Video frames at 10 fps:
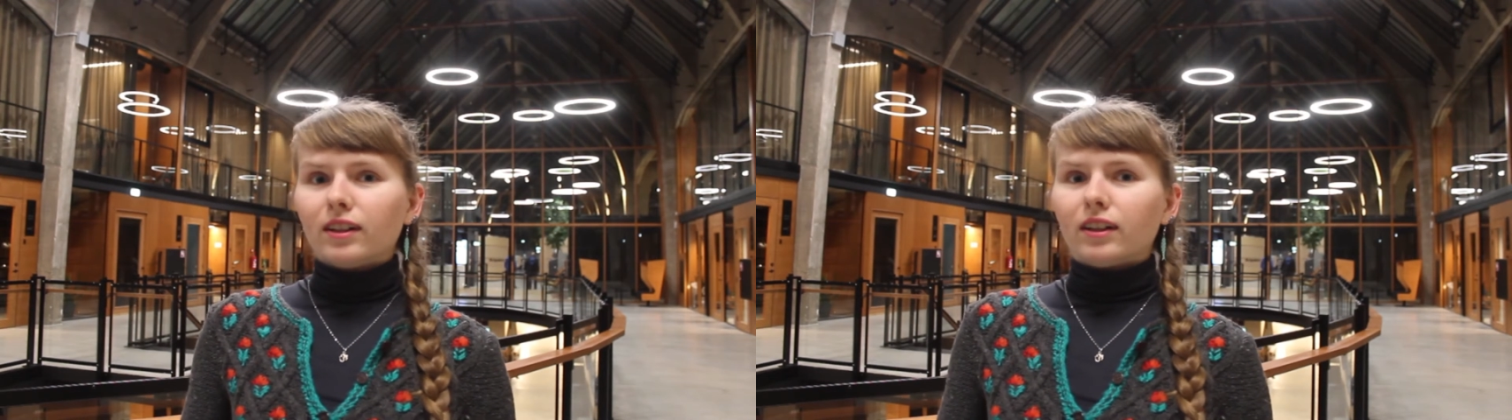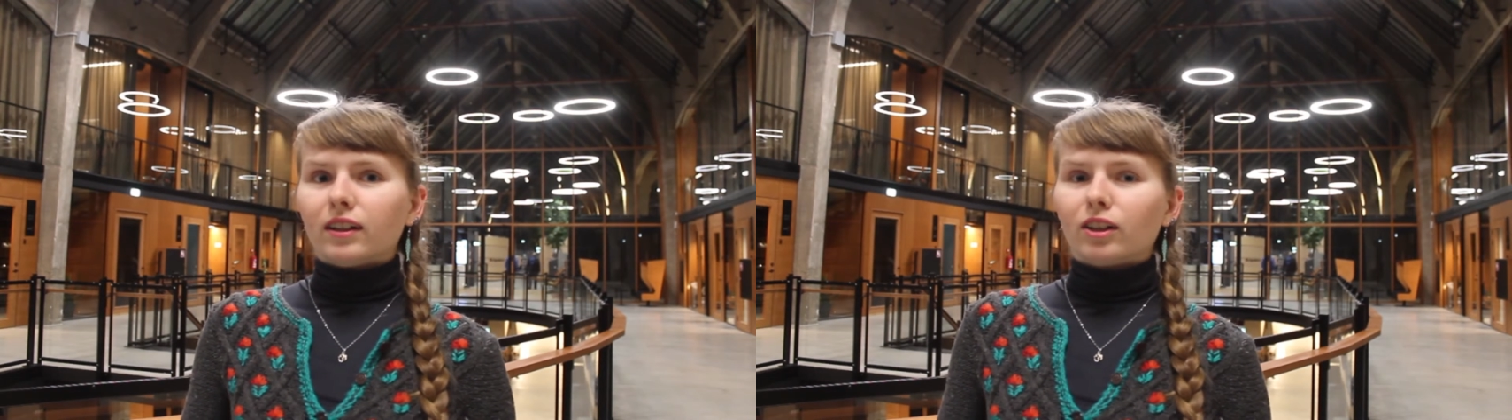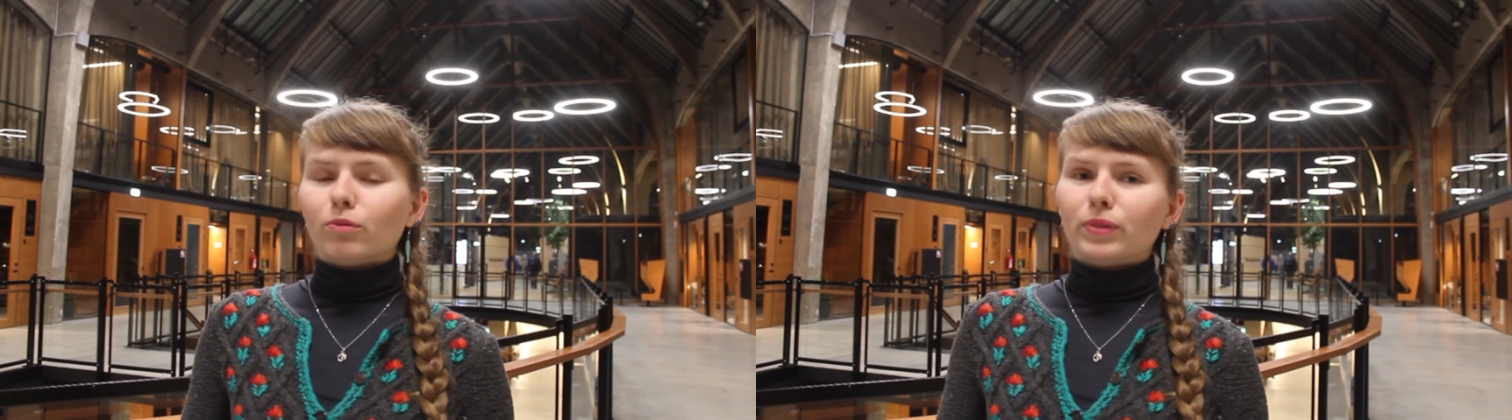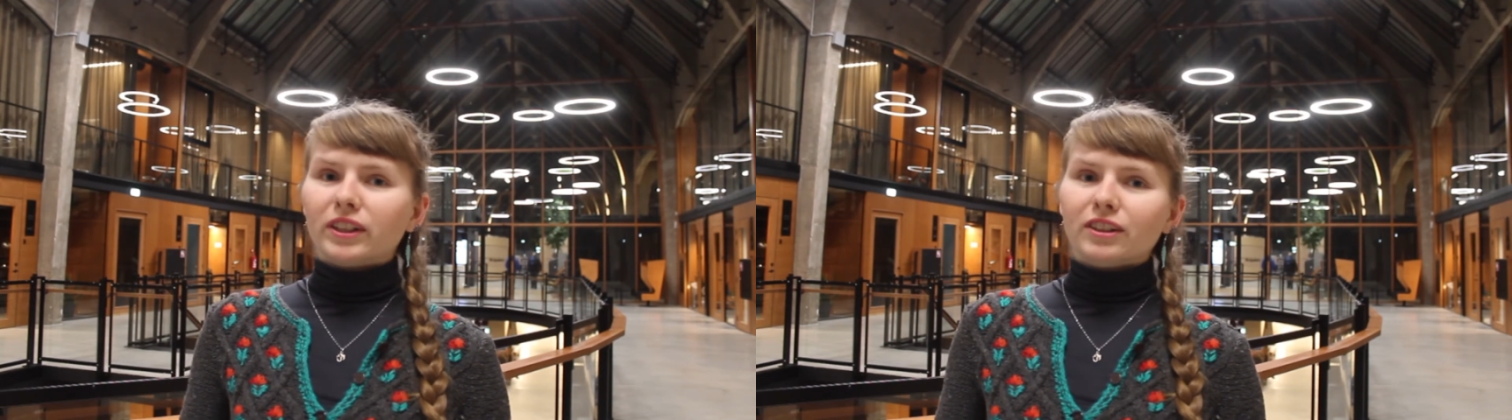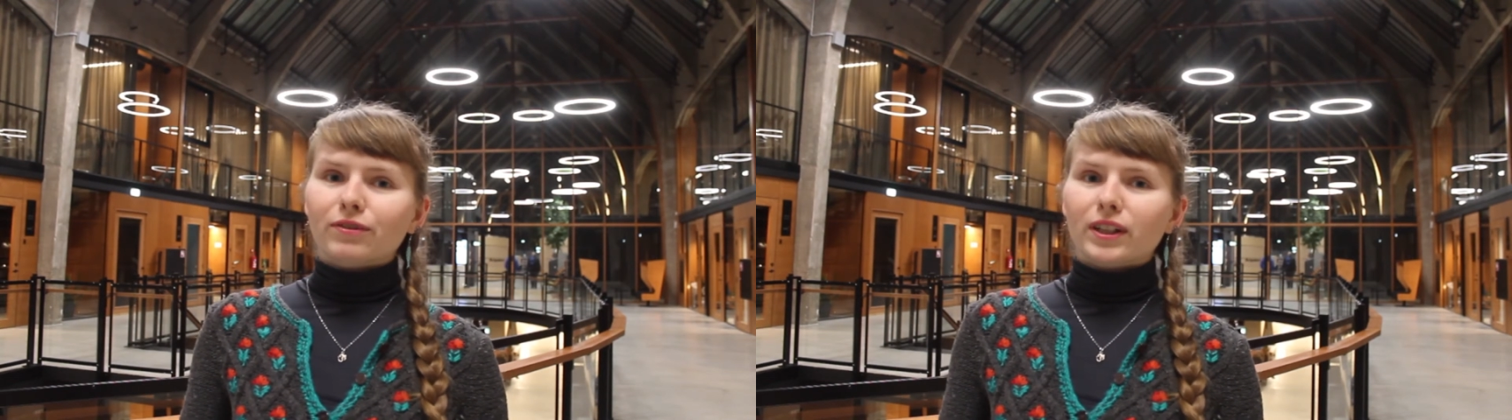
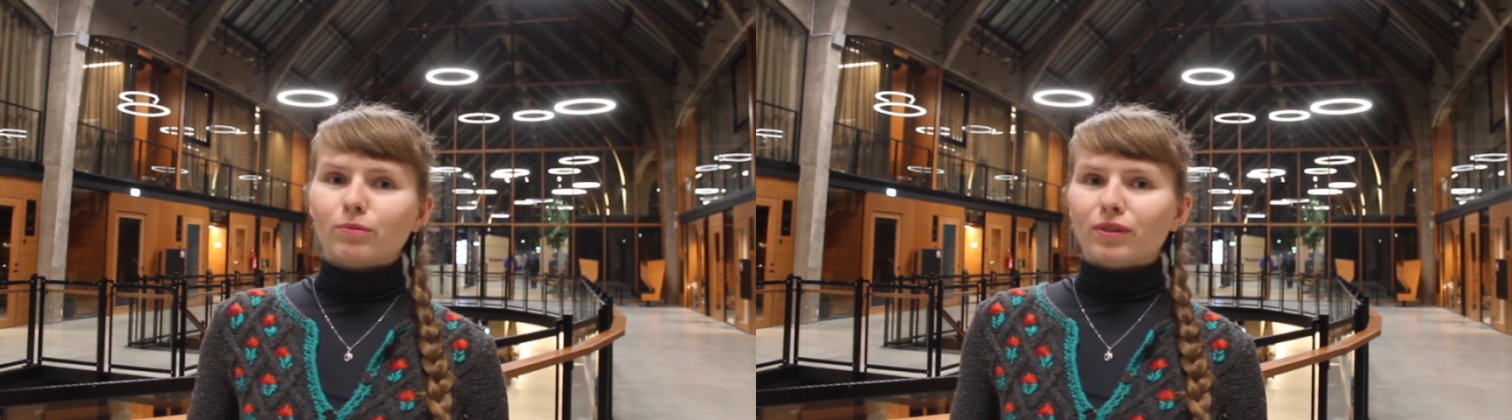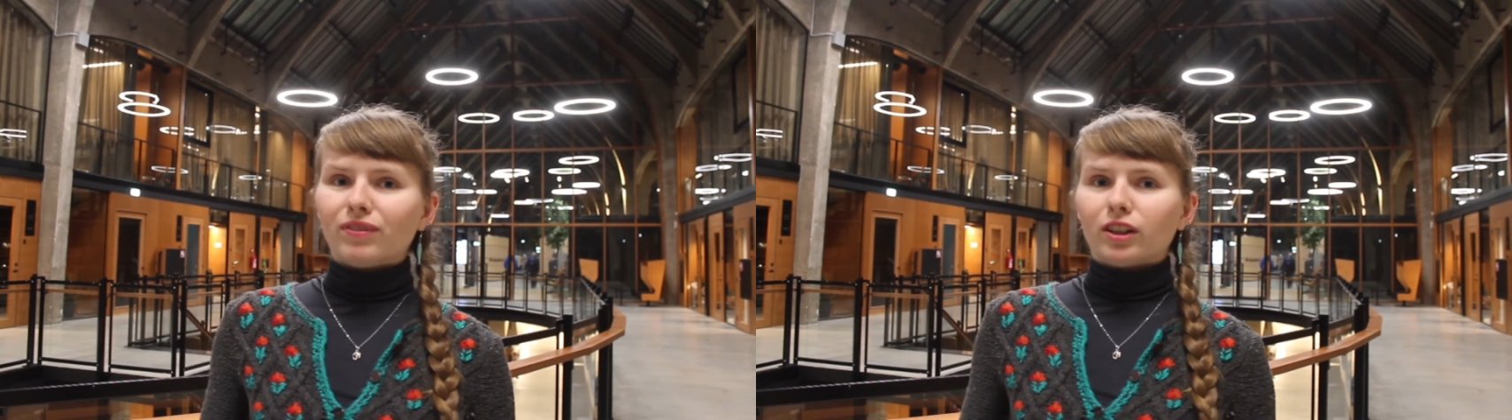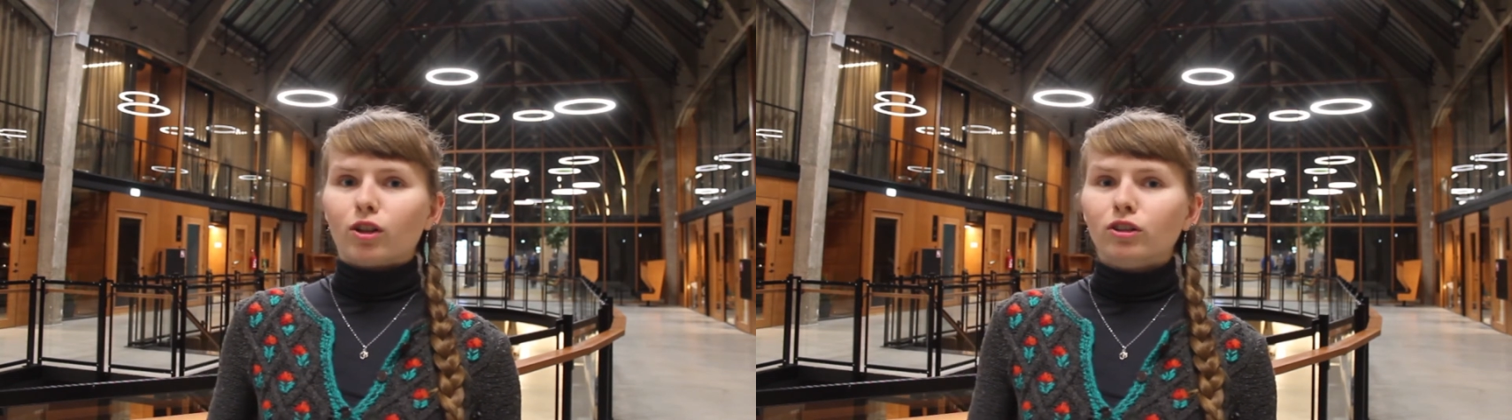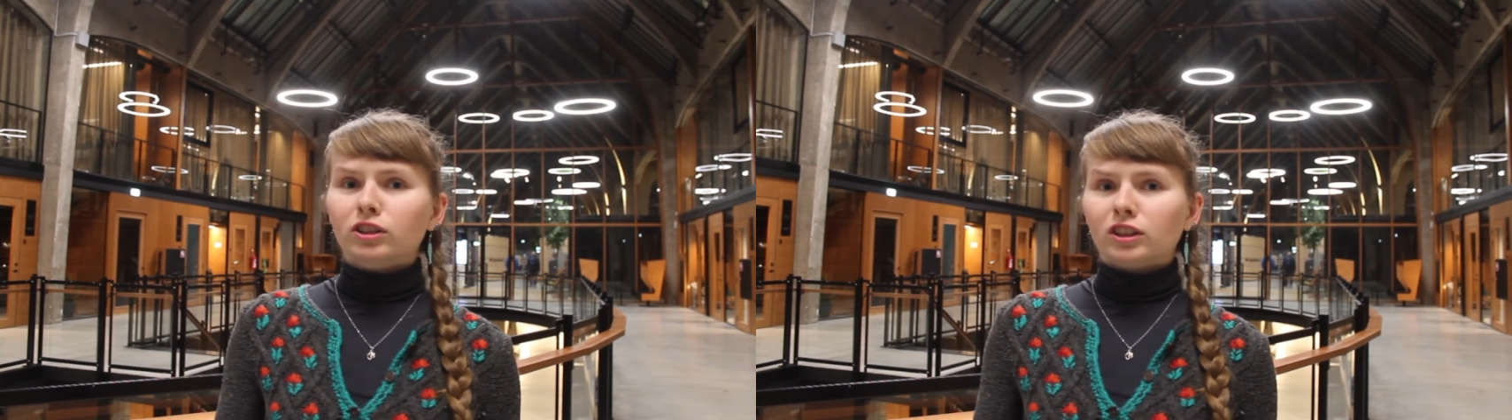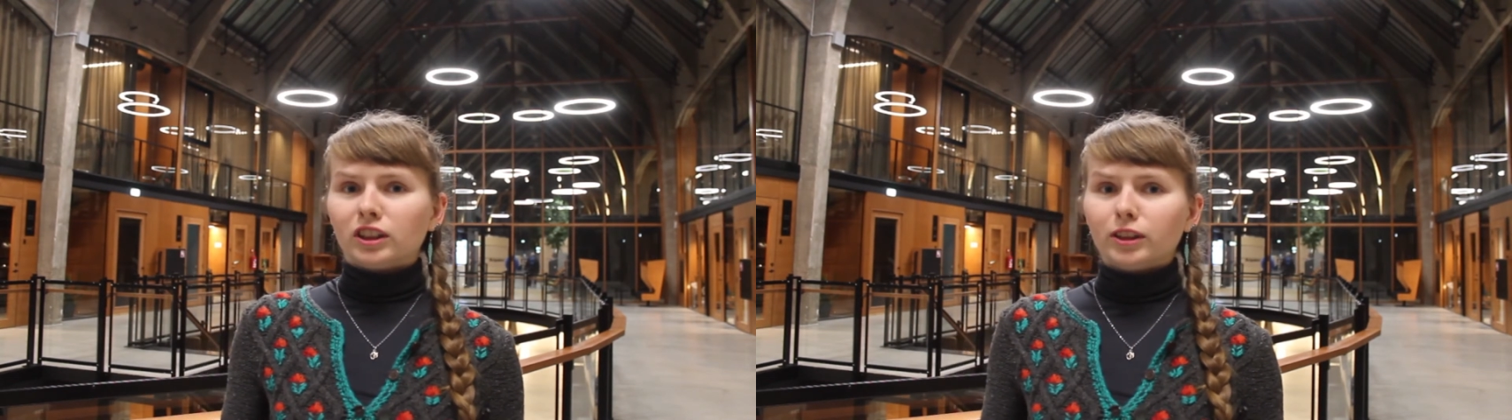comparing effect between
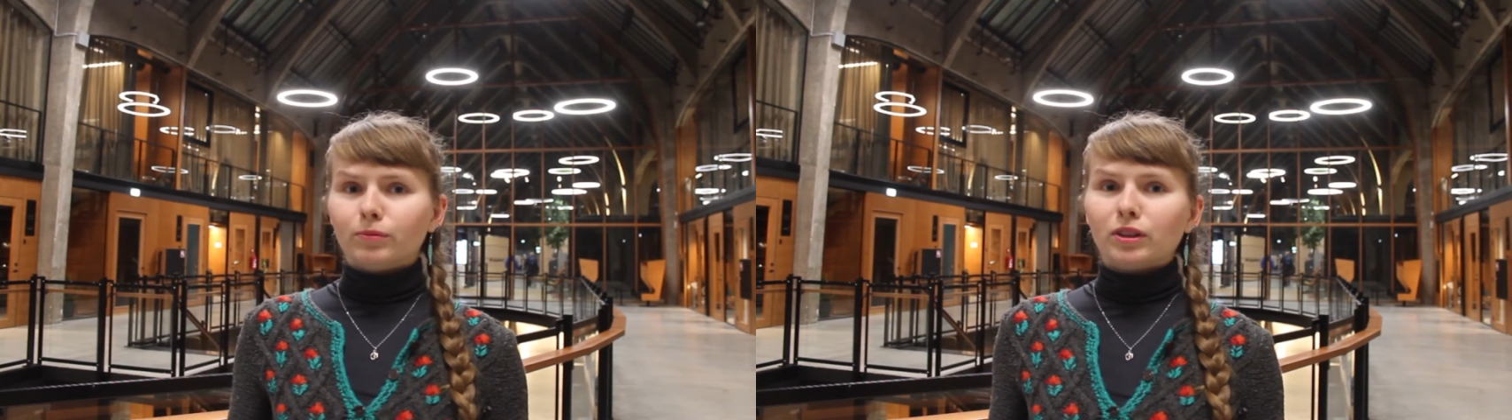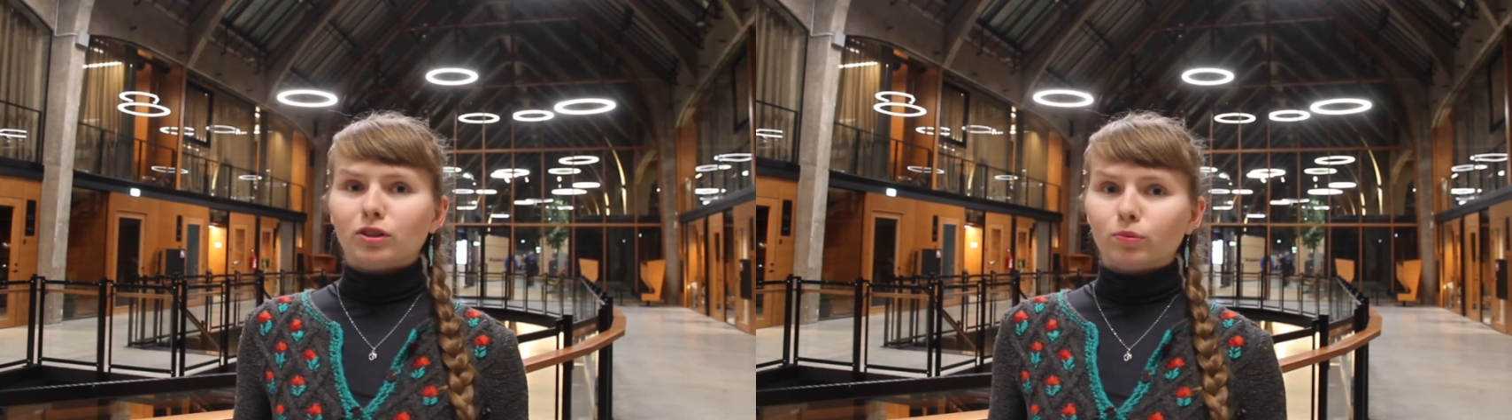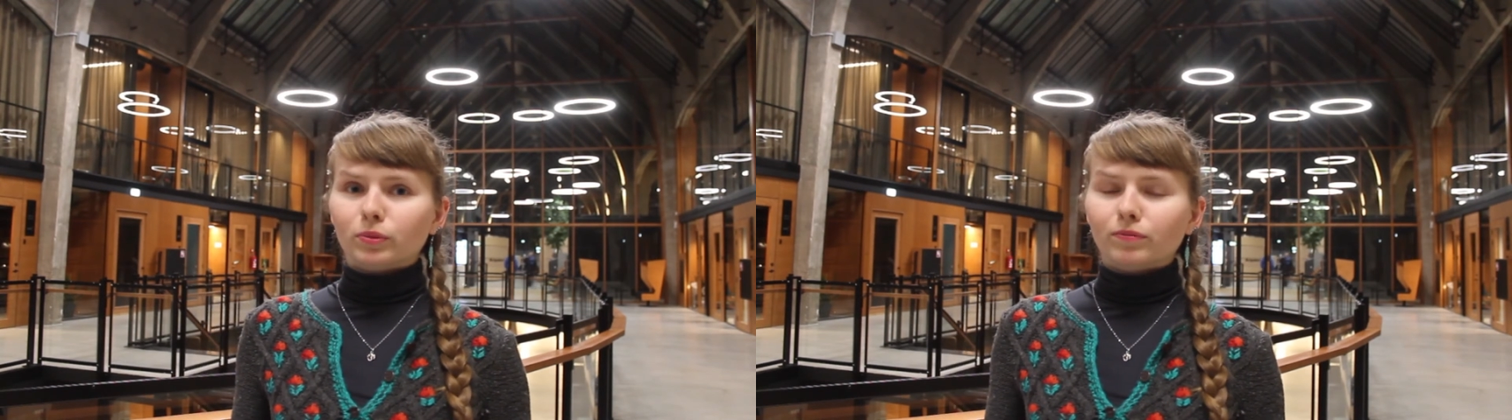control and treatment group.